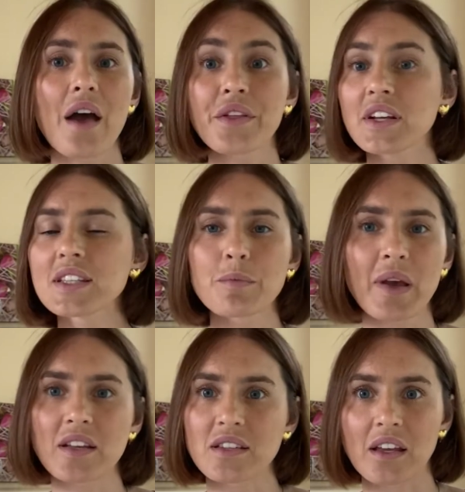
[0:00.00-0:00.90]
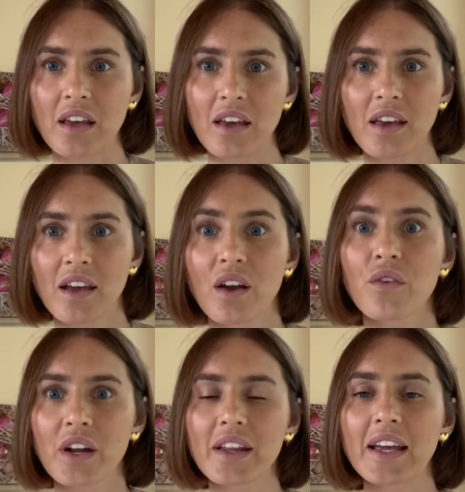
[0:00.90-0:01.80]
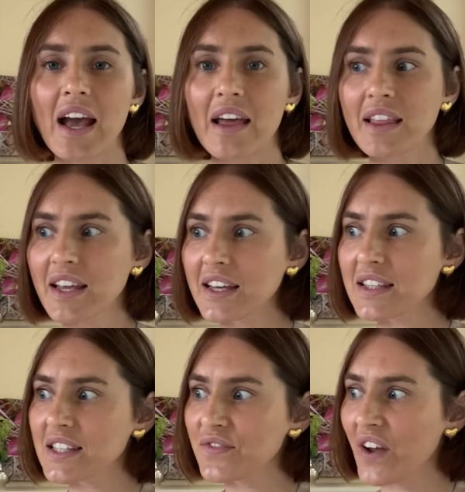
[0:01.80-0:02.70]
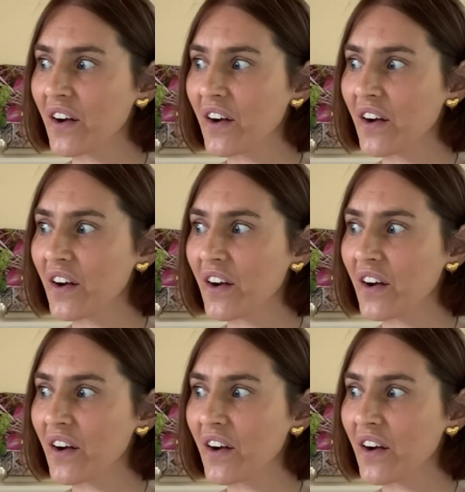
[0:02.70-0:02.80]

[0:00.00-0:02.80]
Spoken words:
think it's amazing. Really, I think it's